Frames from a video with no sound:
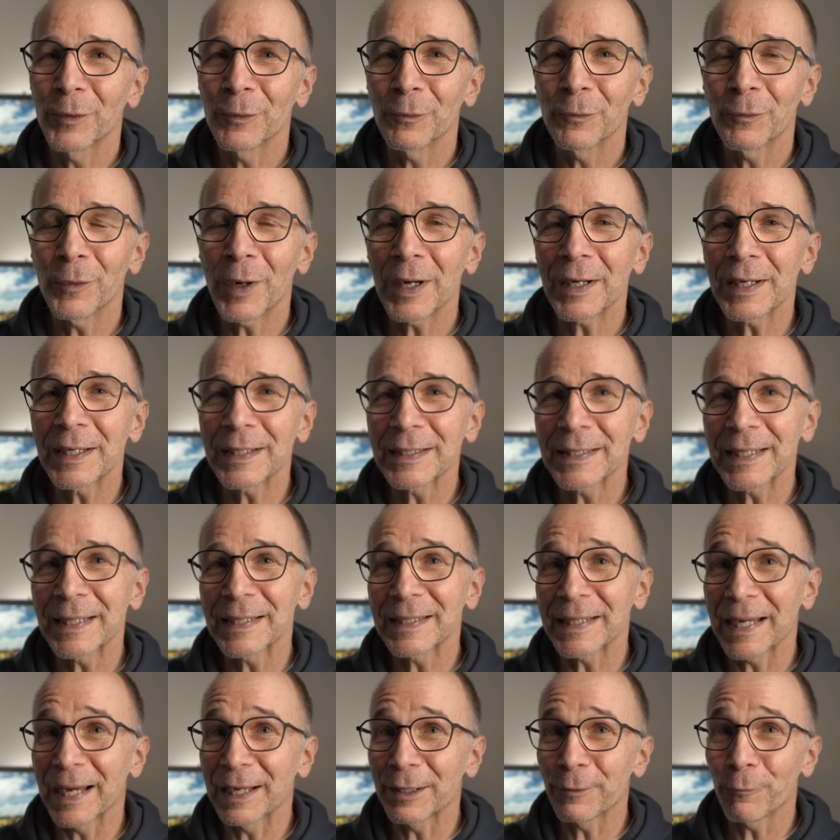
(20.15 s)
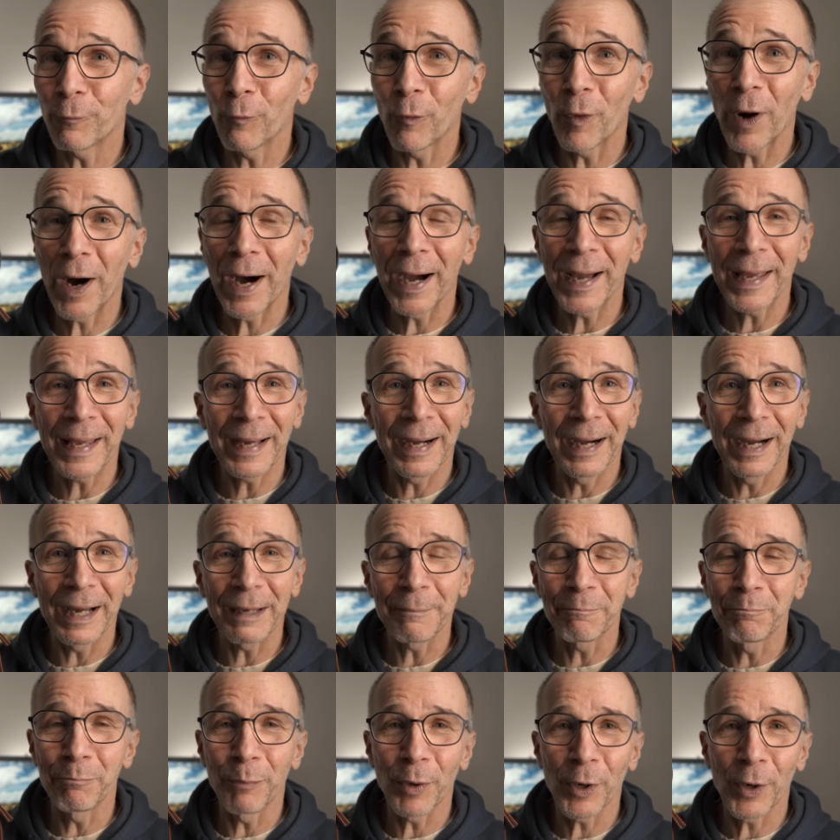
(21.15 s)
What is it and why I
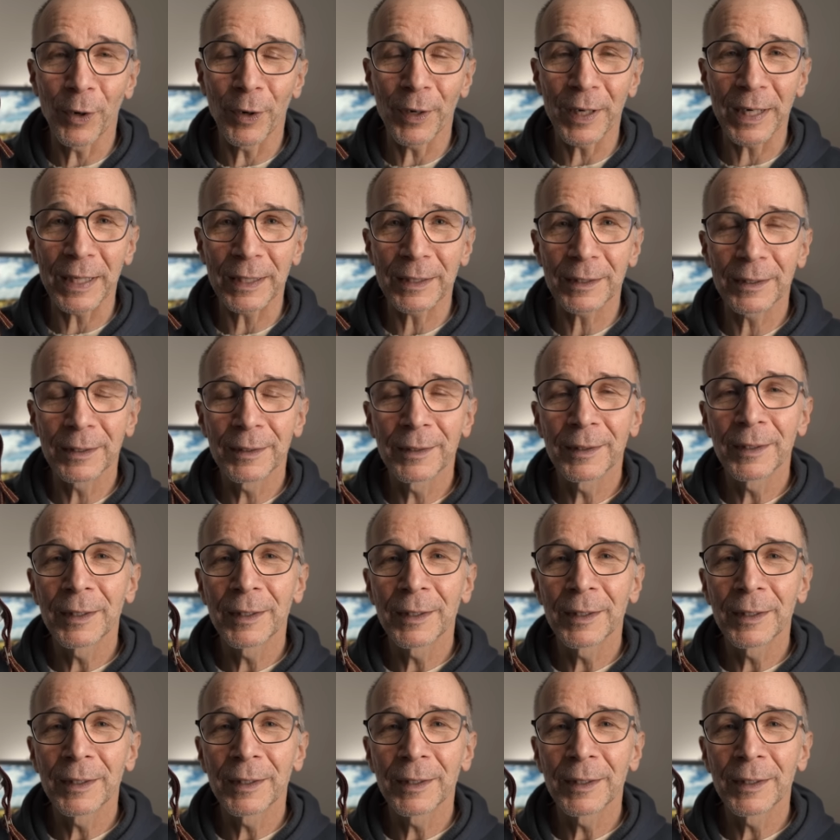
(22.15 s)
bought it?